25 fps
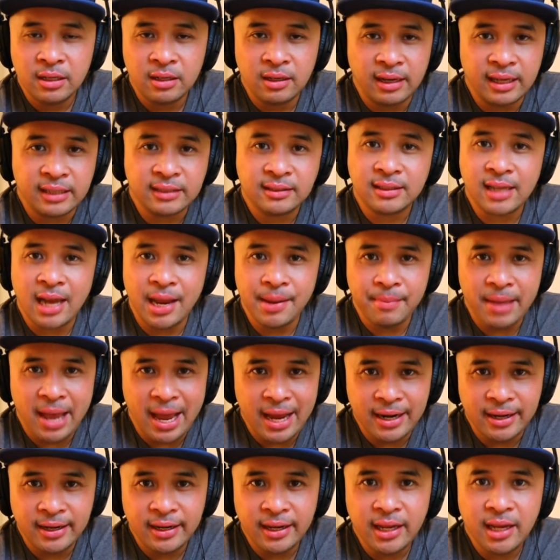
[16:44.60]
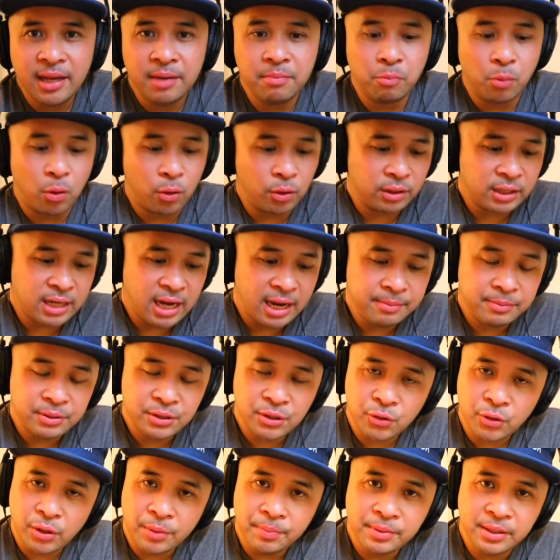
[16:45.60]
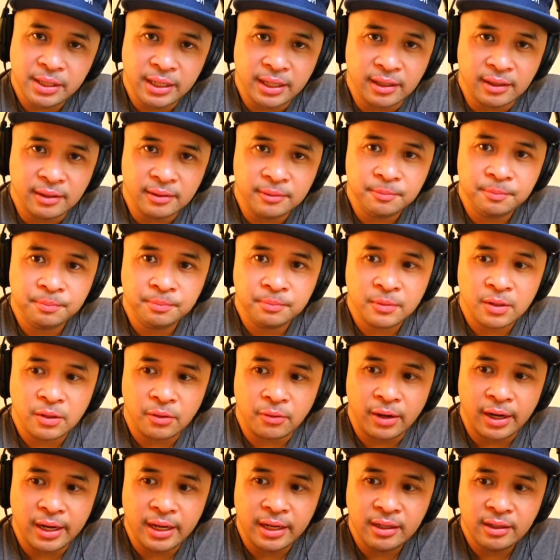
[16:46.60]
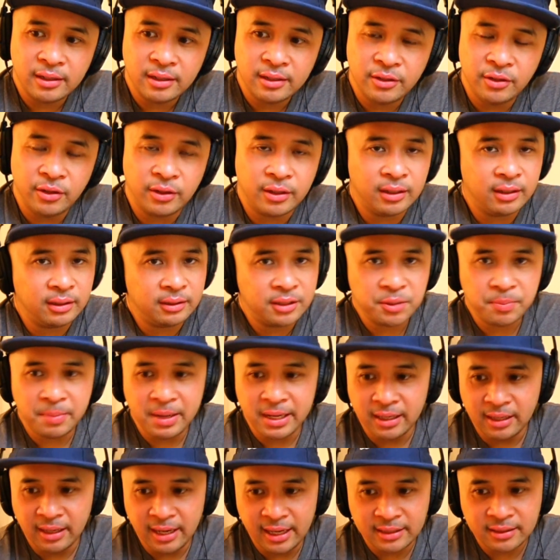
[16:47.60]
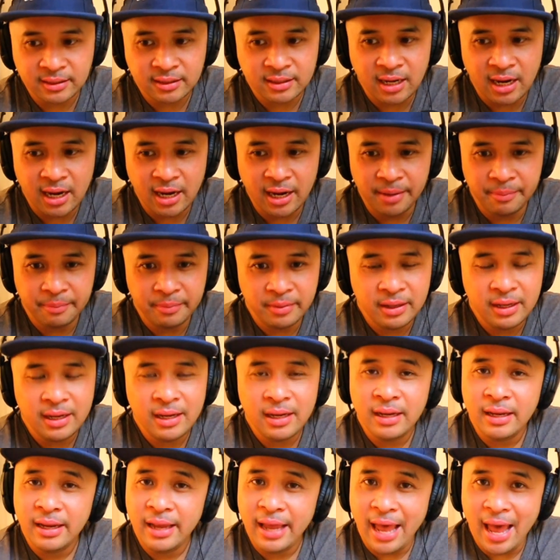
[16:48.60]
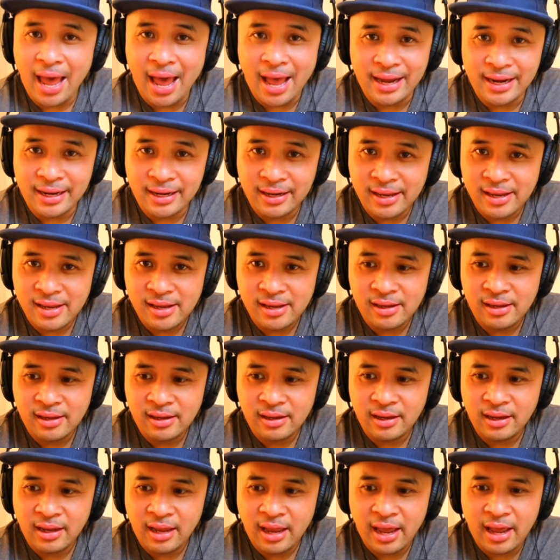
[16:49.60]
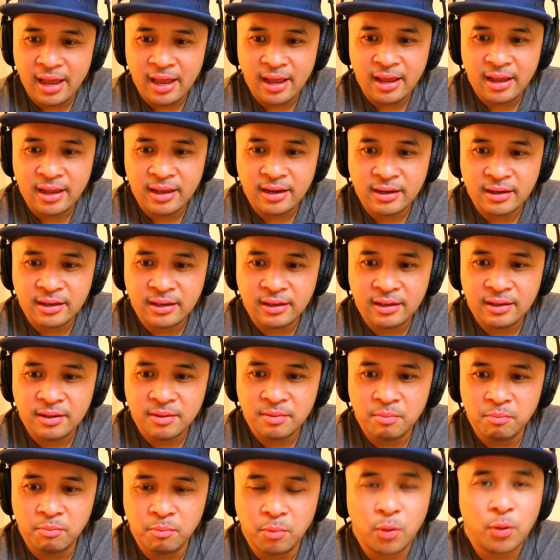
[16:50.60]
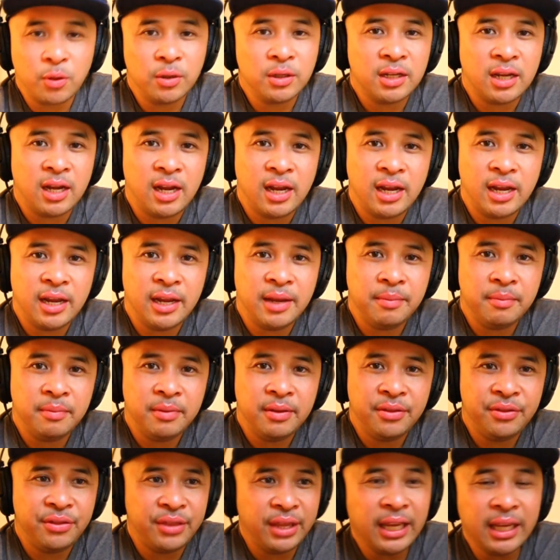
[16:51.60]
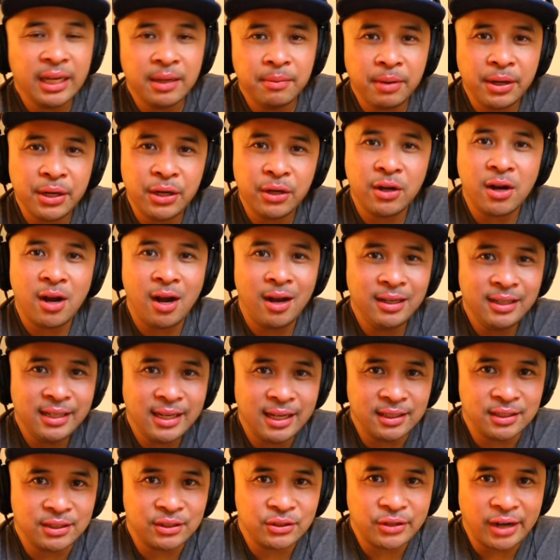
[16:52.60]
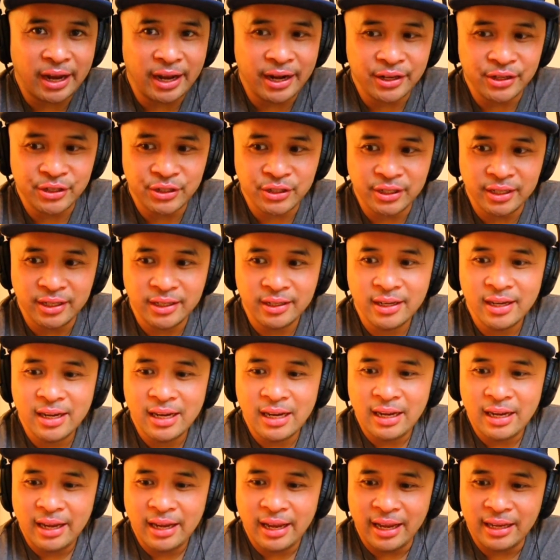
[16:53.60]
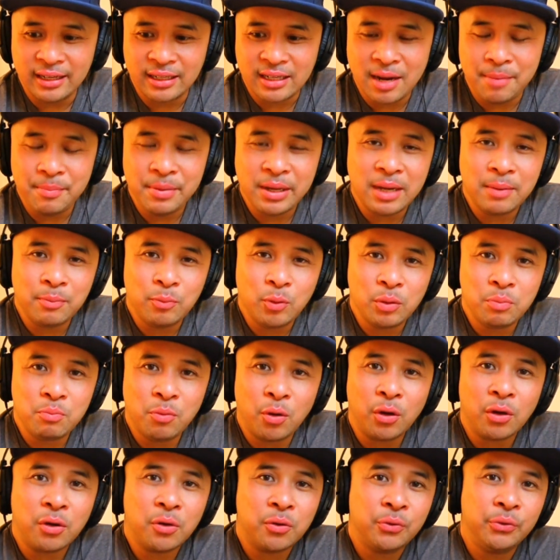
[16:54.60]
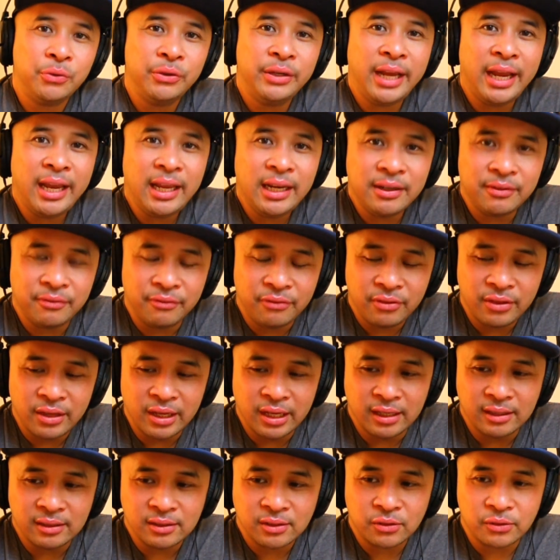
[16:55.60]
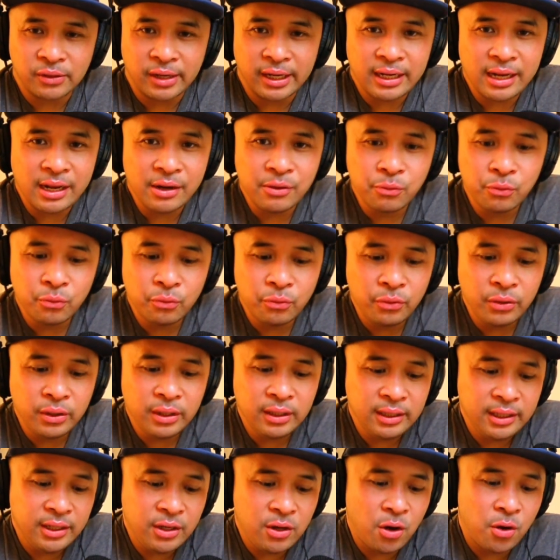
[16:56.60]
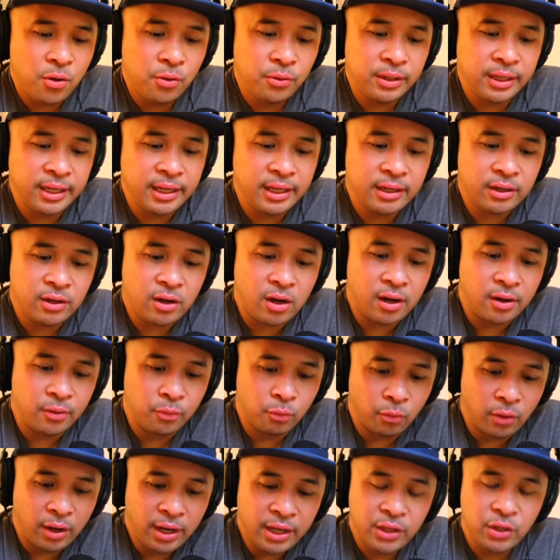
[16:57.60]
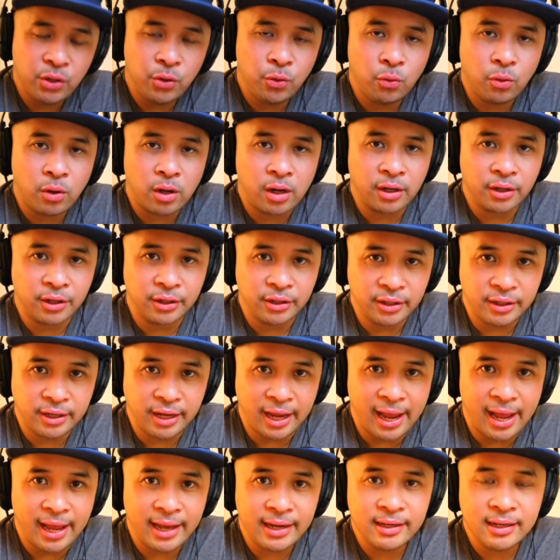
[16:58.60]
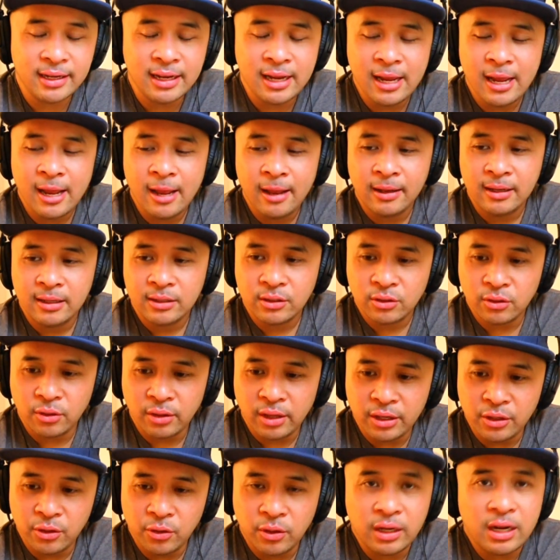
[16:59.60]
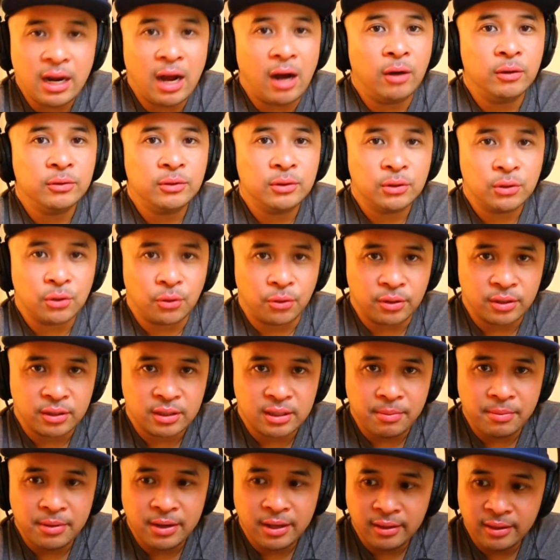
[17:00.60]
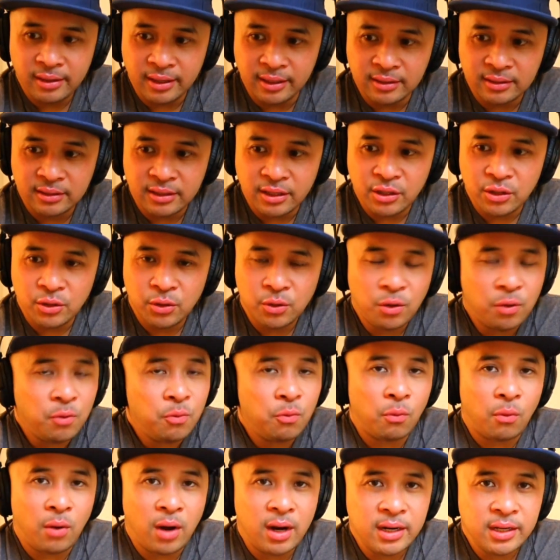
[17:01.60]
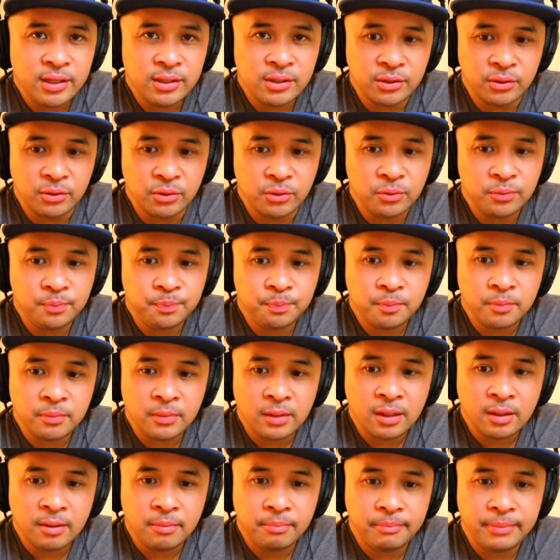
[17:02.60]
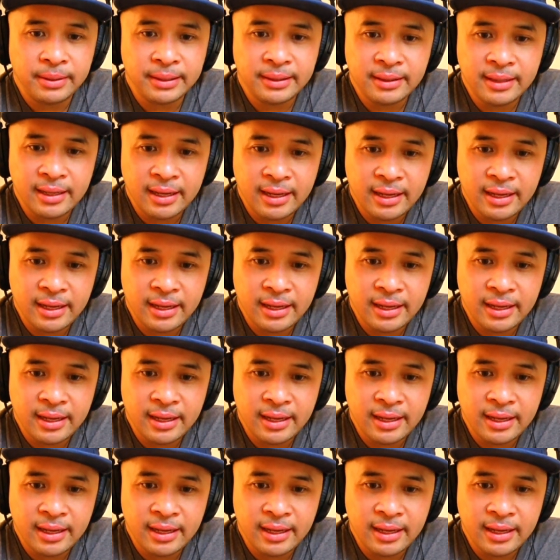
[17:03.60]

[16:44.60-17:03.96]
less time editing and more time scripting, right? You can spend less time editing and more time thinking about your content strategy and coming up with more creative things, right? And really hone in on what you are good at so that you can outsource some of the things that you don't want to do, but